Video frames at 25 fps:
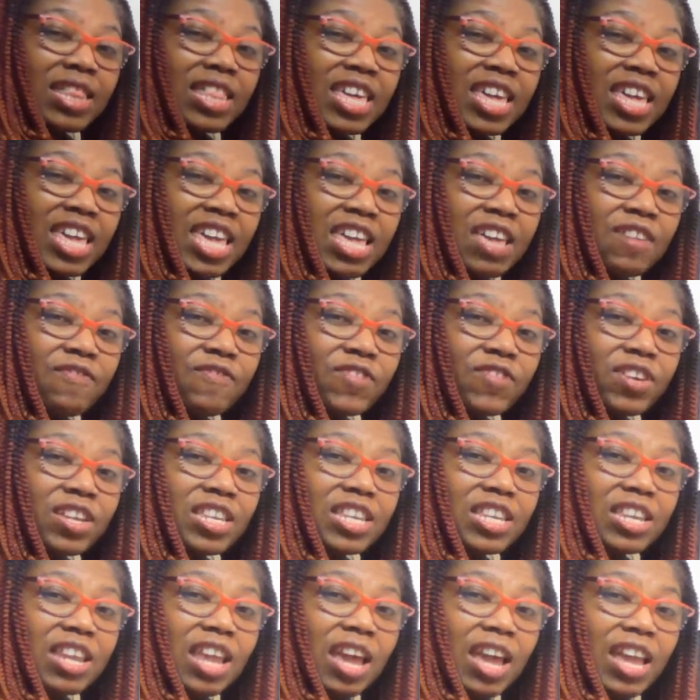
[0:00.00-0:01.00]

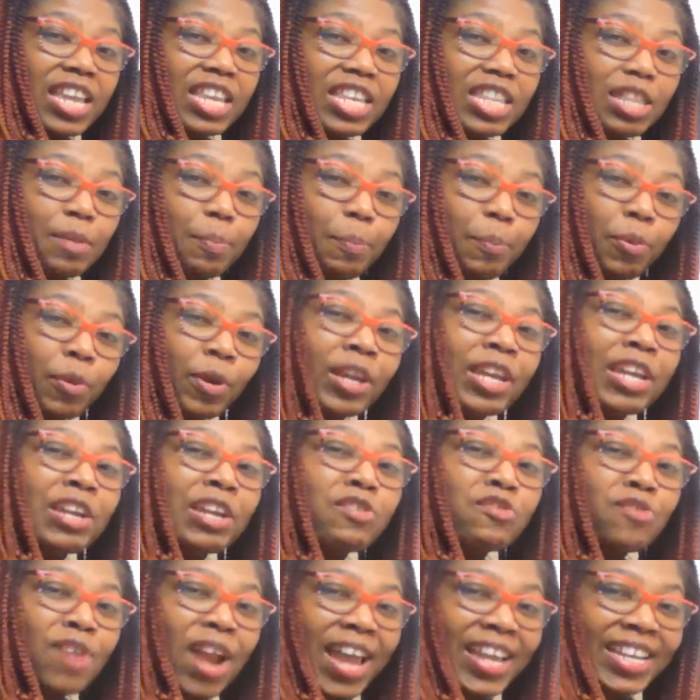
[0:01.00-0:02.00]
Even in the
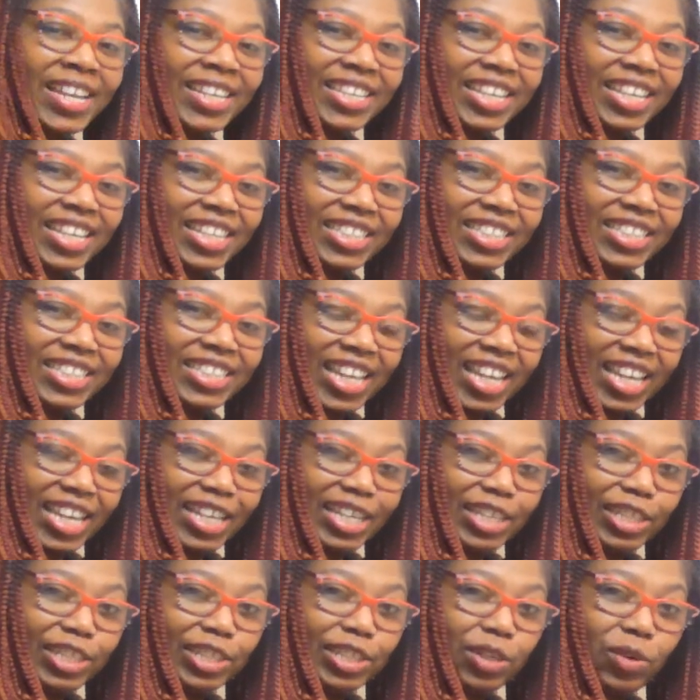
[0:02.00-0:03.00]
pre-writing
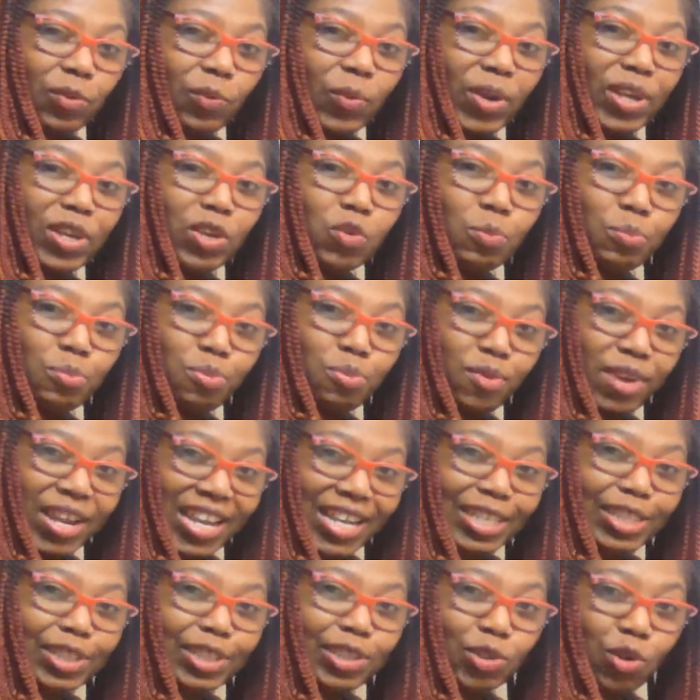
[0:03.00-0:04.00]
stage, when you
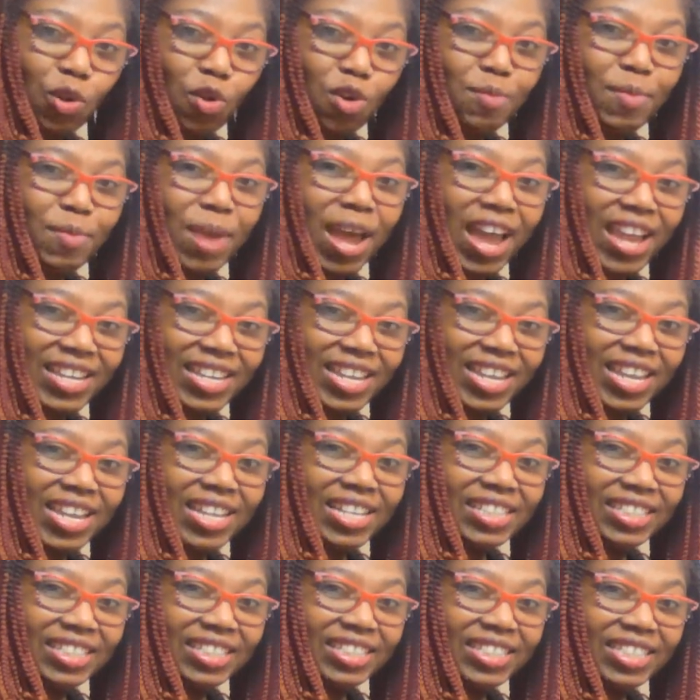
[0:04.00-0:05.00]
brainstorm
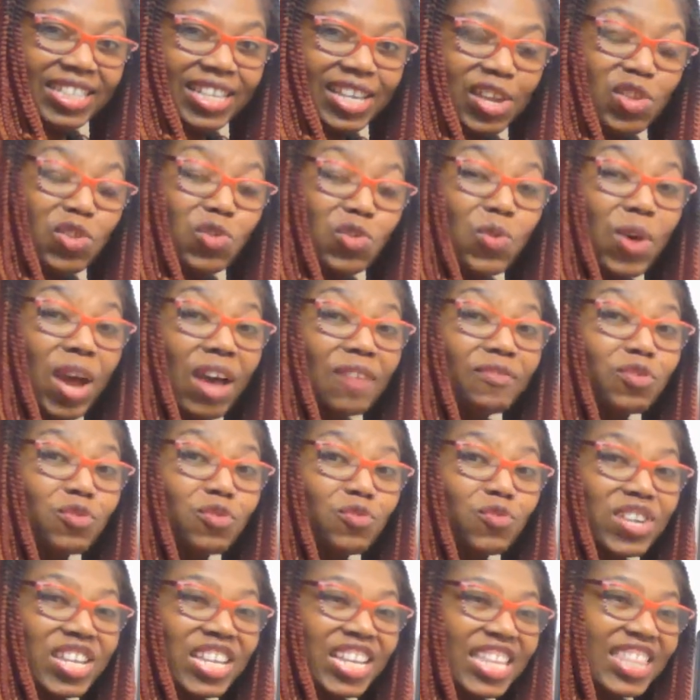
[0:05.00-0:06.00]
ideas, you have to
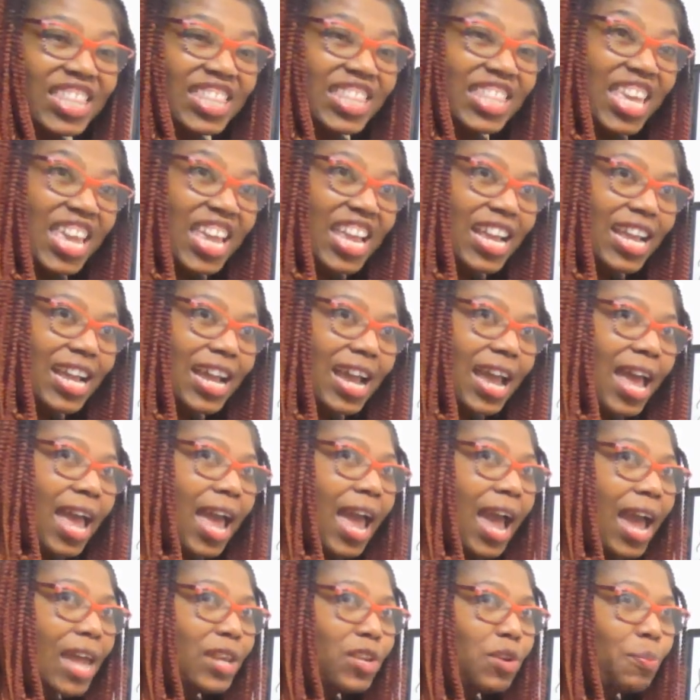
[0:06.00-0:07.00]
really think,
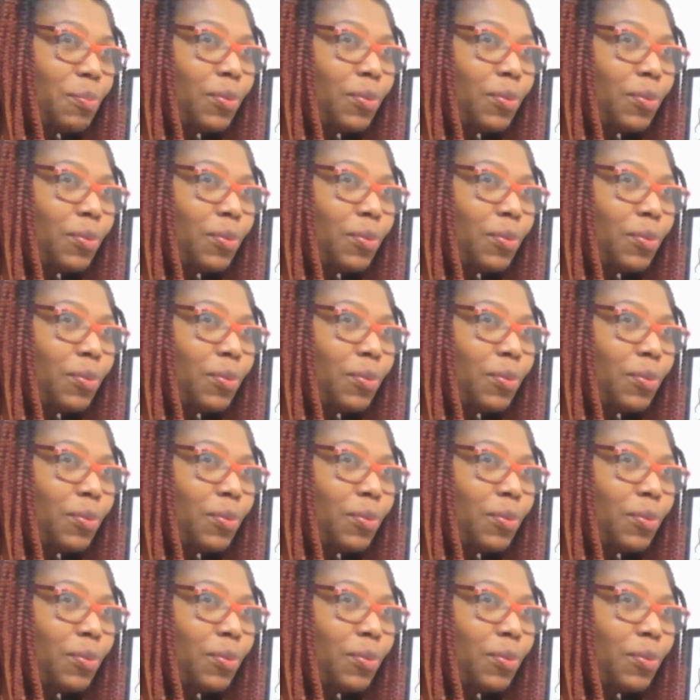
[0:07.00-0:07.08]
and you